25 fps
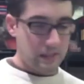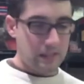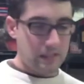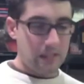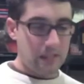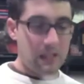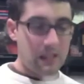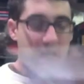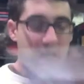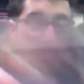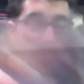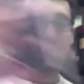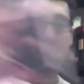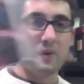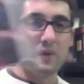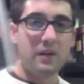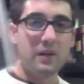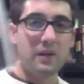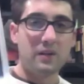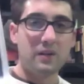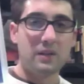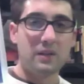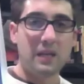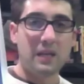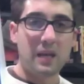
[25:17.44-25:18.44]
is a
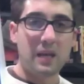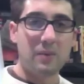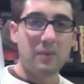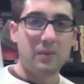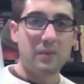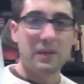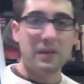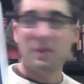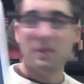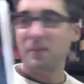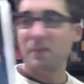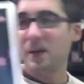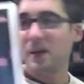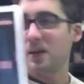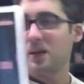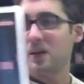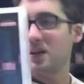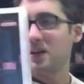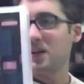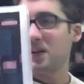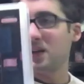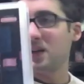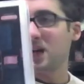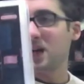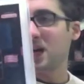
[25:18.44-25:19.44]
weird game, Wing
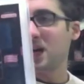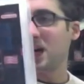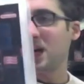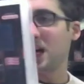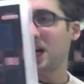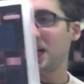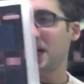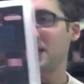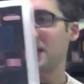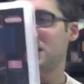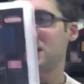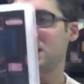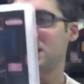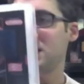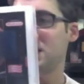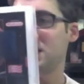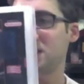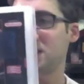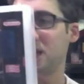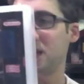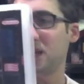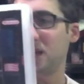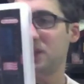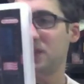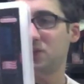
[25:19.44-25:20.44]
Commander.
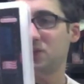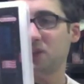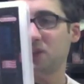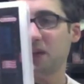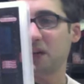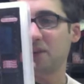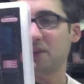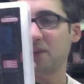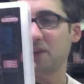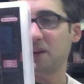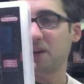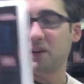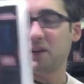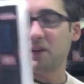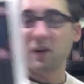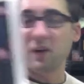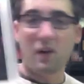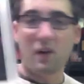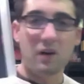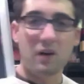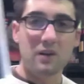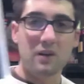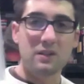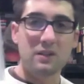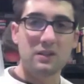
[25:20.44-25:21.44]
It tried very
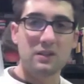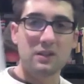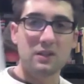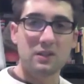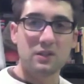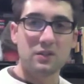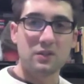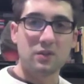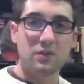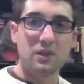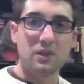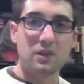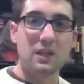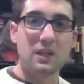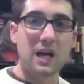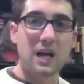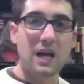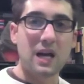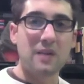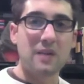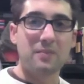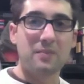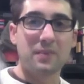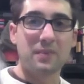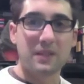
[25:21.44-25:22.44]
hard to do a lot,
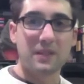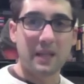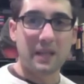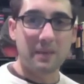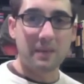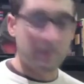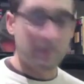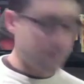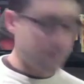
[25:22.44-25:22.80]
but came up